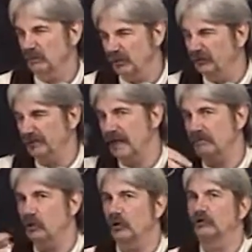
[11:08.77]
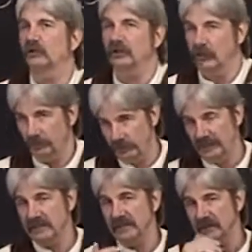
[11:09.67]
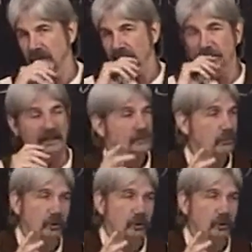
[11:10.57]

We'll see that more as we go. But He, he